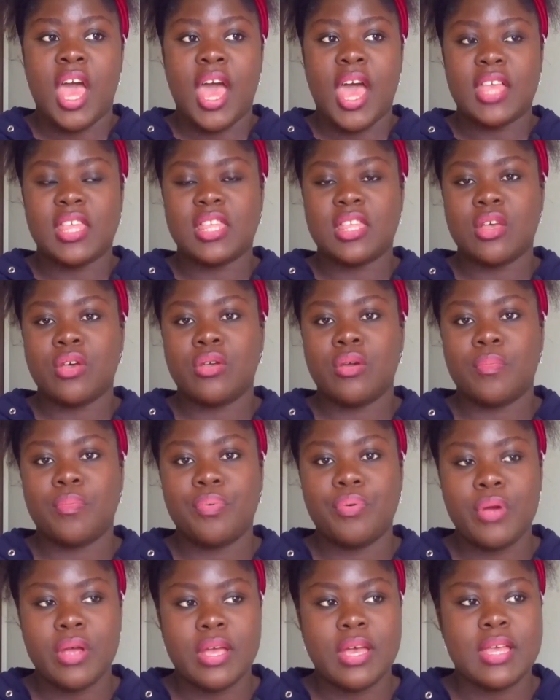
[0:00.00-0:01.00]
I saw your
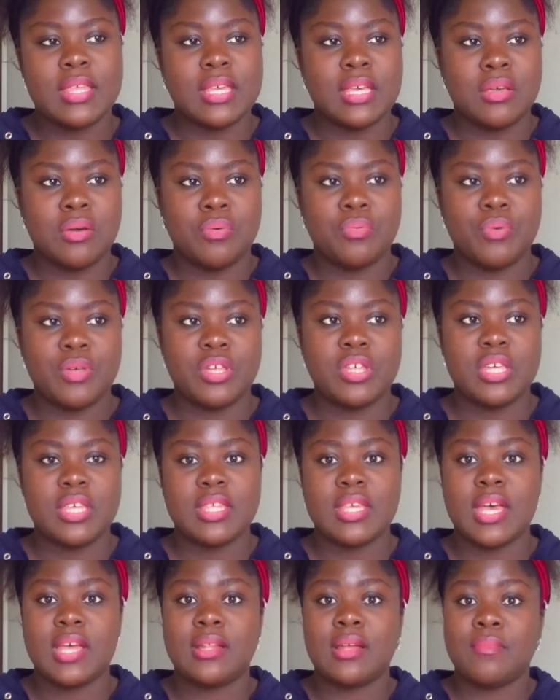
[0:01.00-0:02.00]
prayers and your
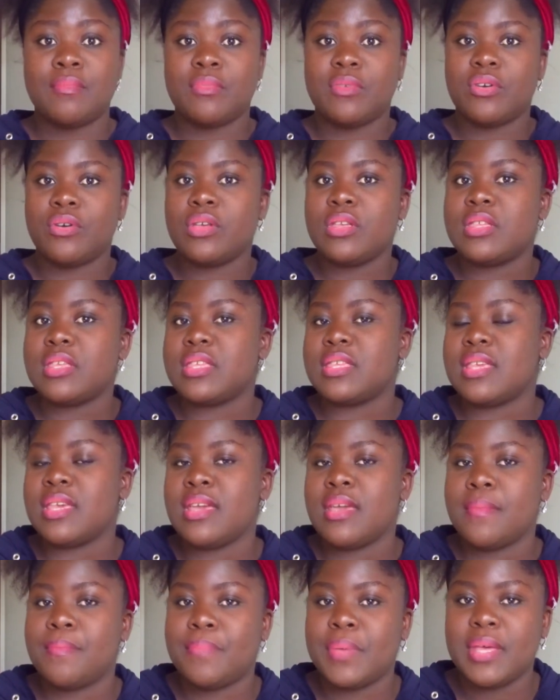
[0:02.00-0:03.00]
wishes, and I'm going to
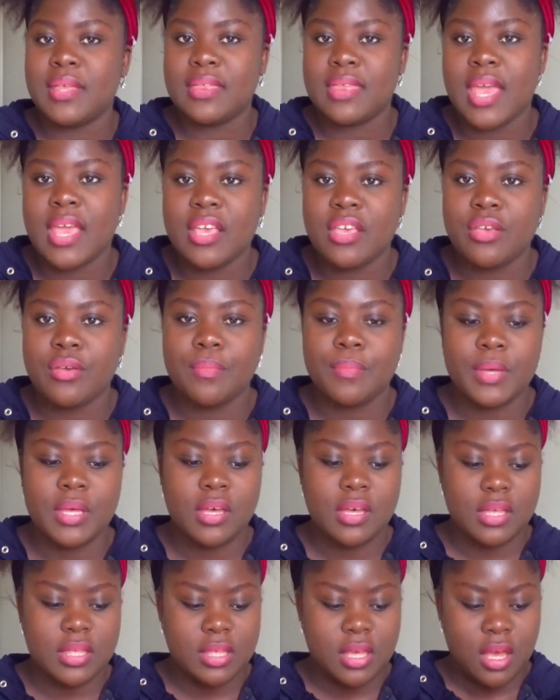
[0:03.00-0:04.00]
say a big thank you
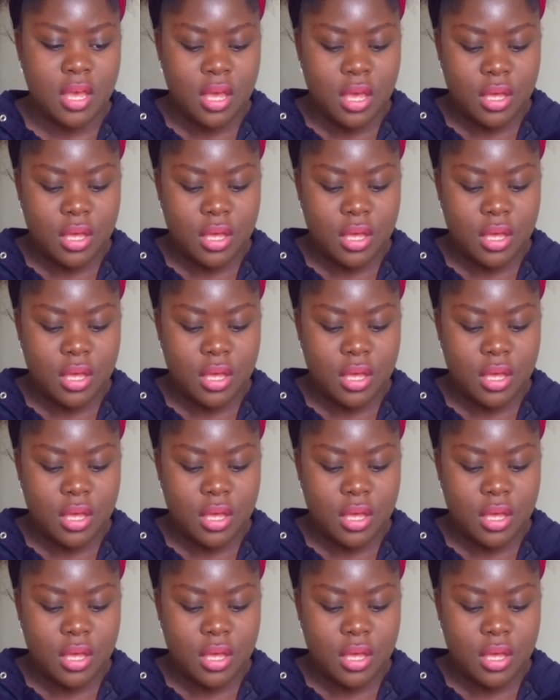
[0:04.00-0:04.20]
because